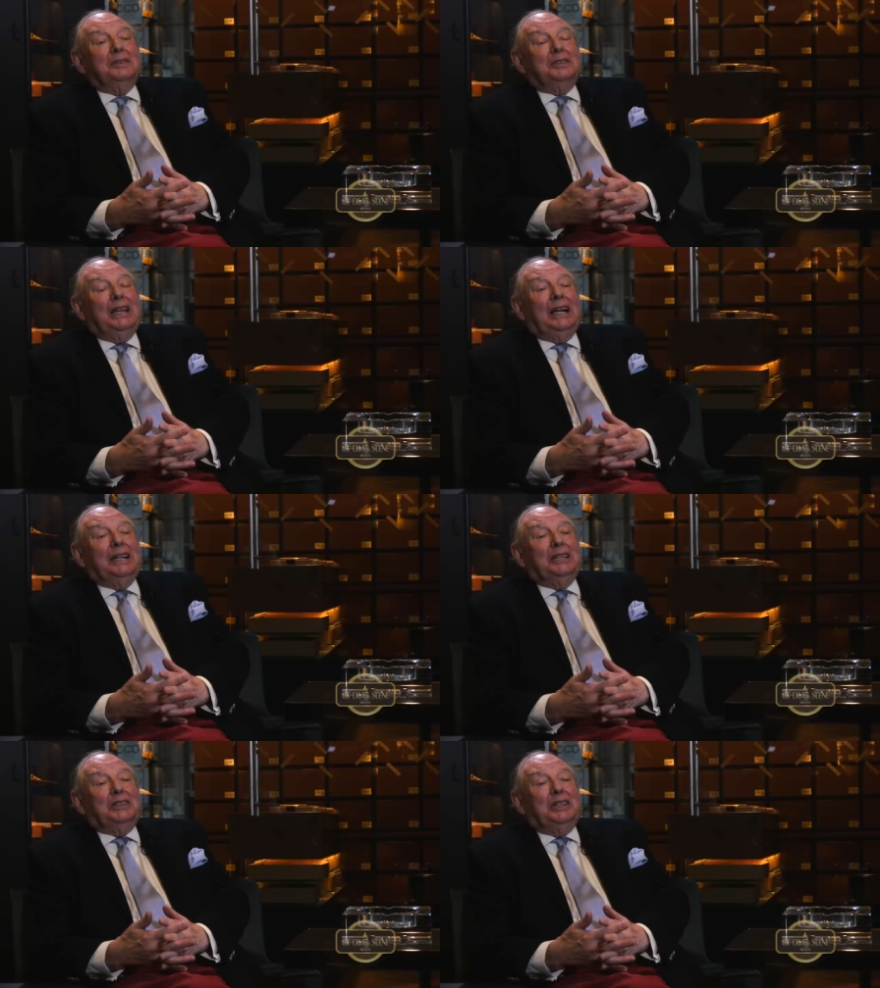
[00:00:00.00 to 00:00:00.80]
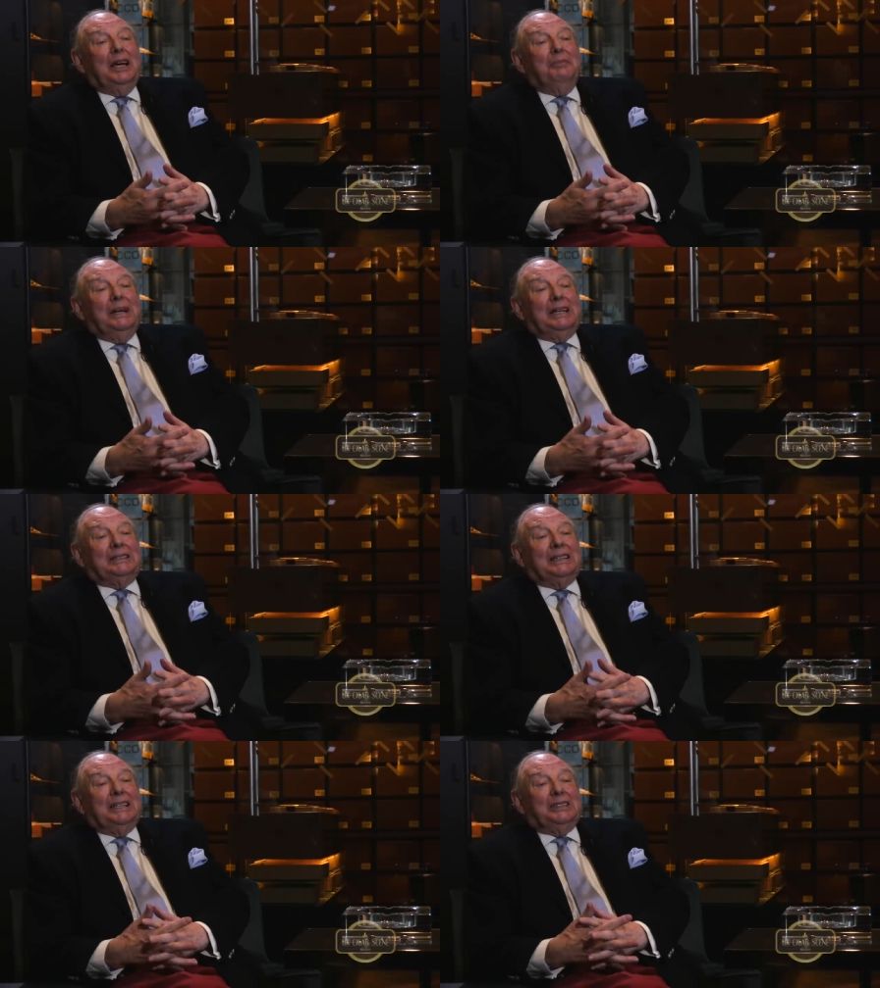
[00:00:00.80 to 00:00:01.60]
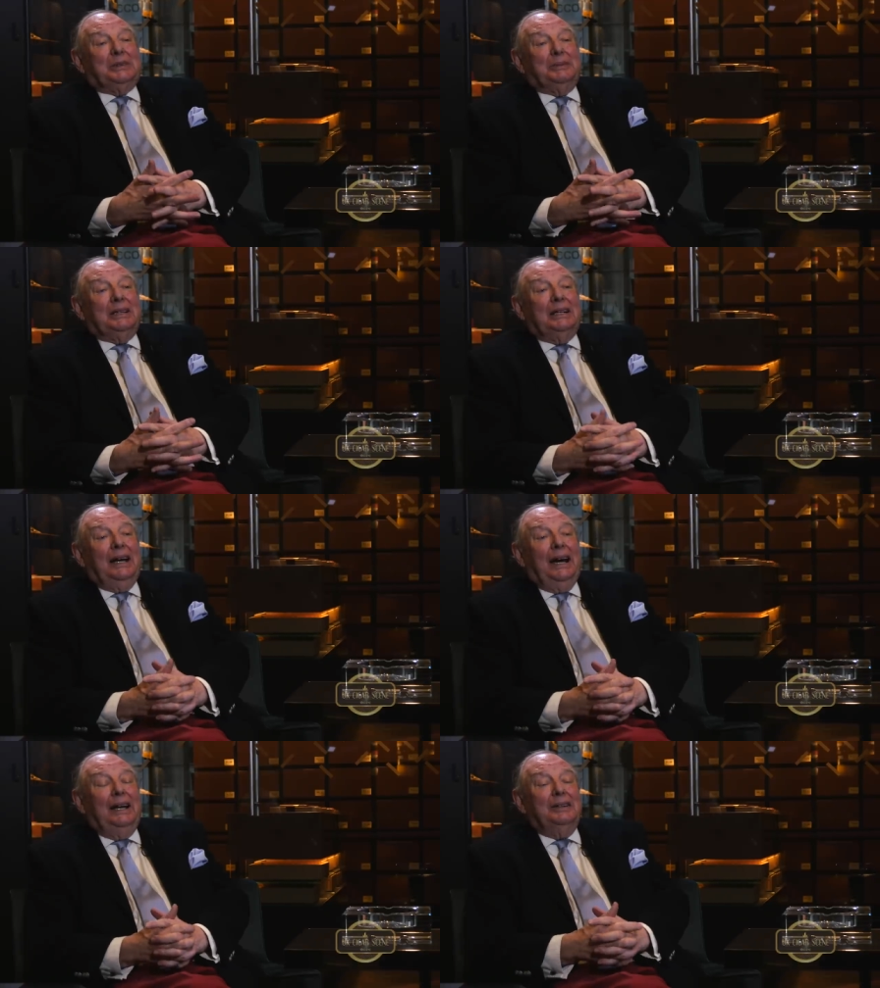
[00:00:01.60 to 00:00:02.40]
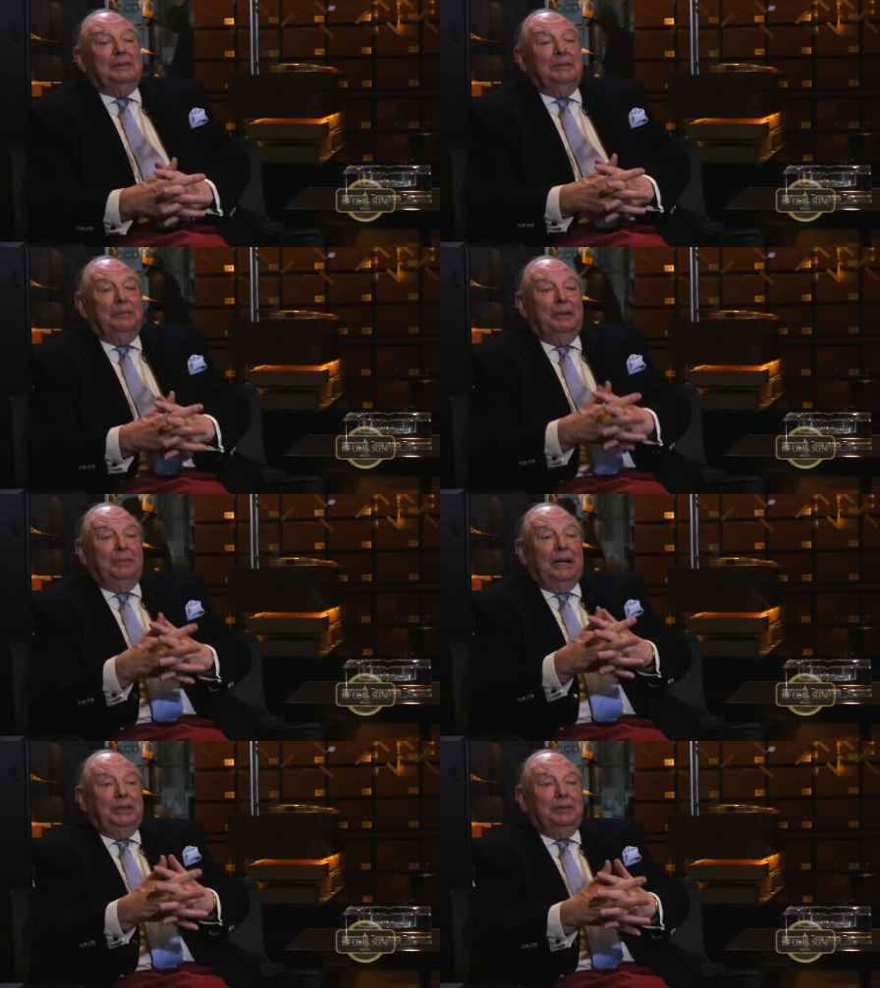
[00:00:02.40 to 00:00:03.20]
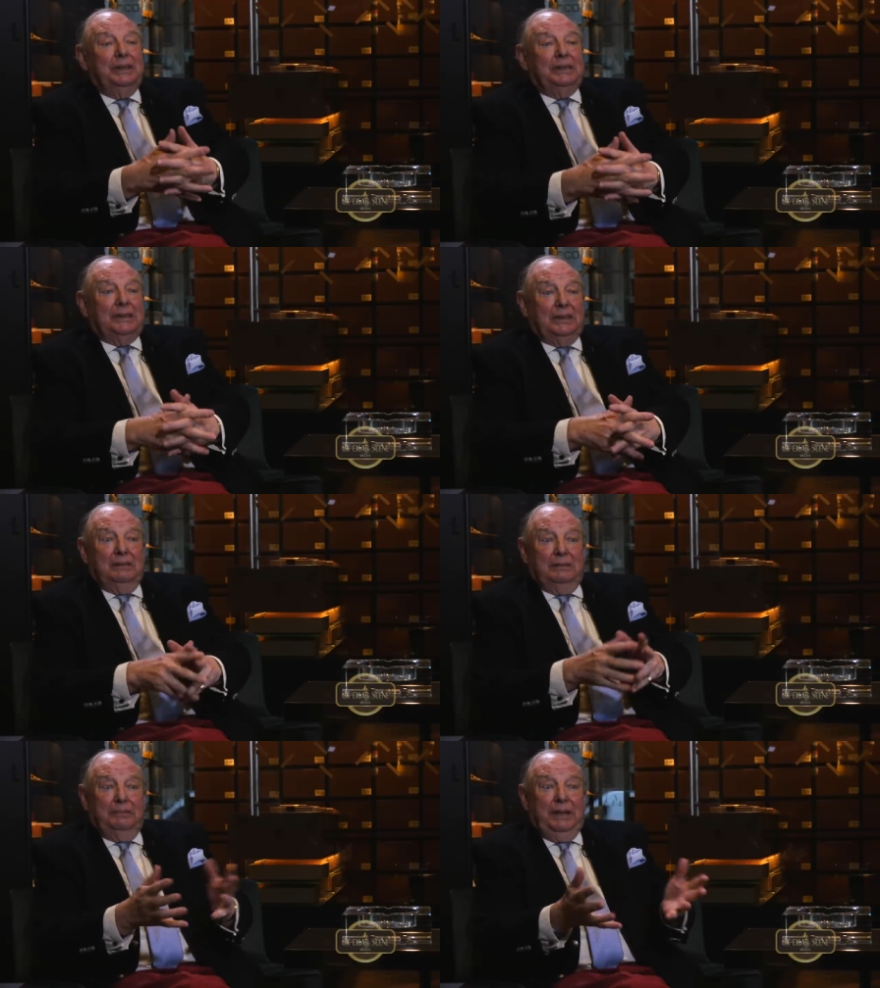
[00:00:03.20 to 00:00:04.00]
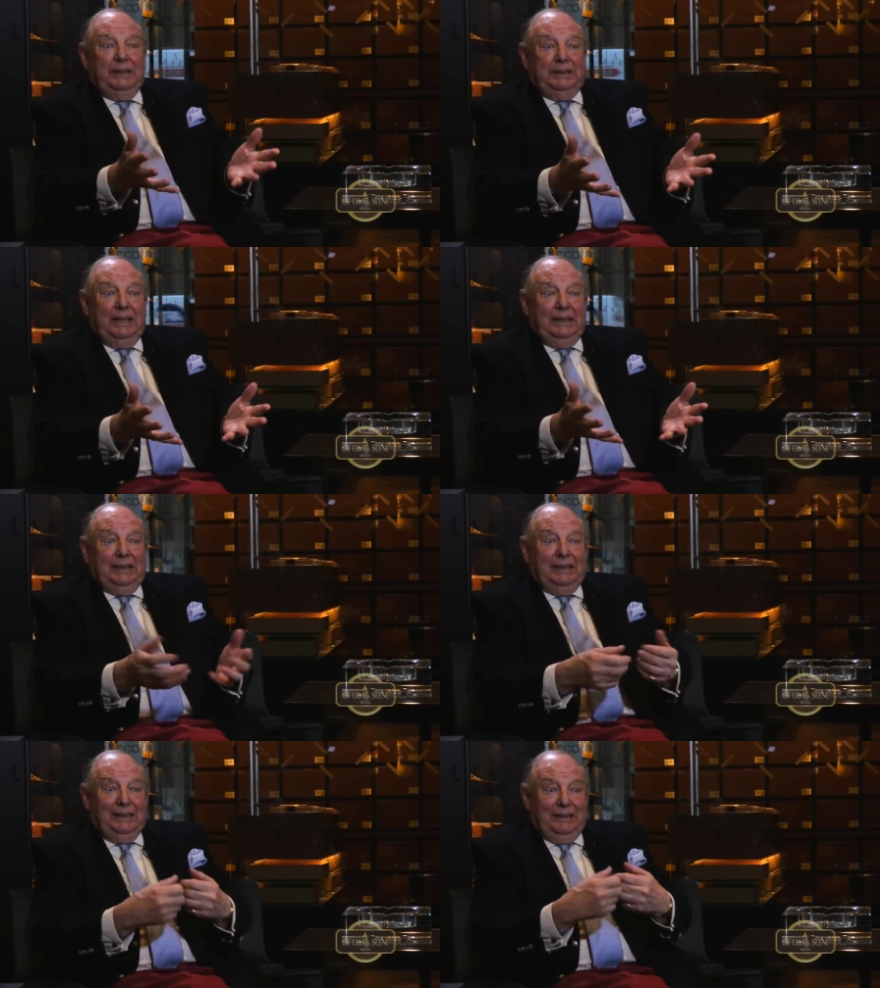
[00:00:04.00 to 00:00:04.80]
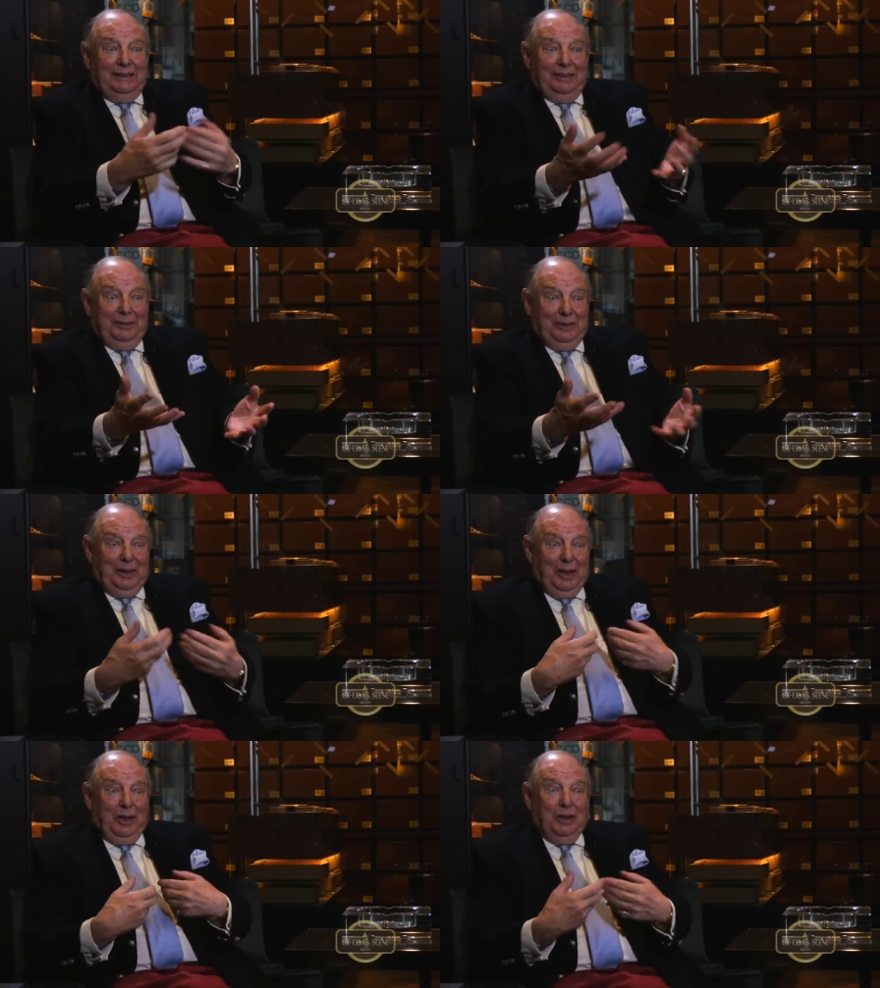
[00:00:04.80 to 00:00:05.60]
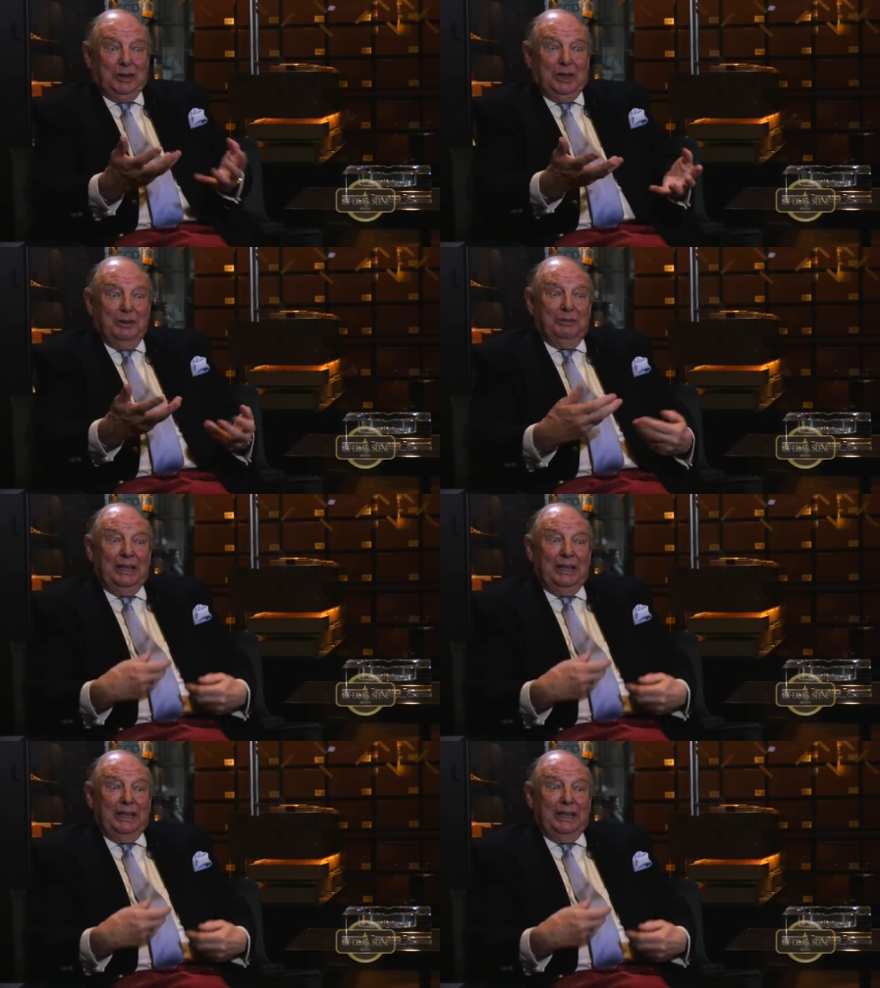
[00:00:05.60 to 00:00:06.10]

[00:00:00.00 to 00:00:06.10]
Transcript: selling to their biggest customer and by doing so maintaining yep. a long-term right.